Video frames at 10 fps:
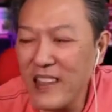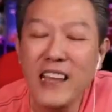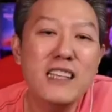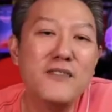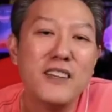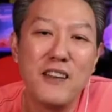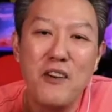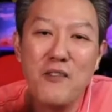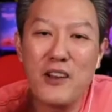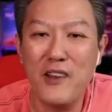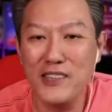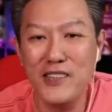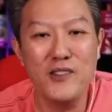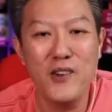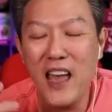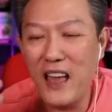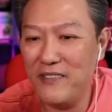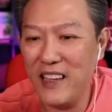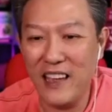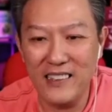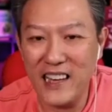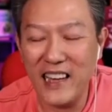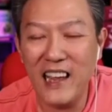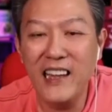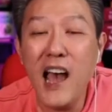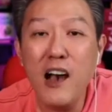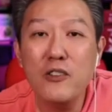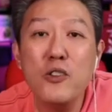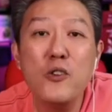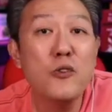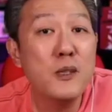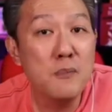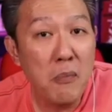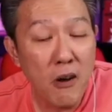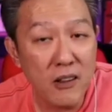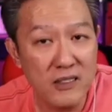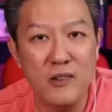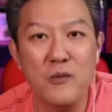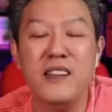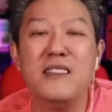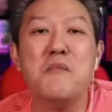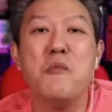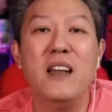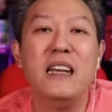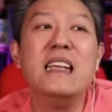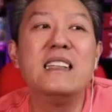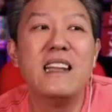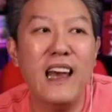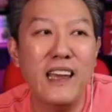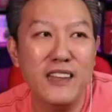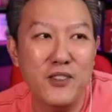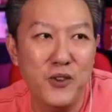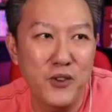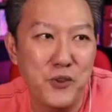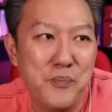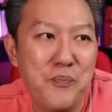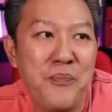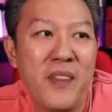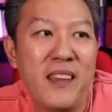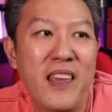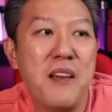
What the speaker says: is, first of all, what questions you have, and secondly, how do you spot when someone is lying to you? Yeah.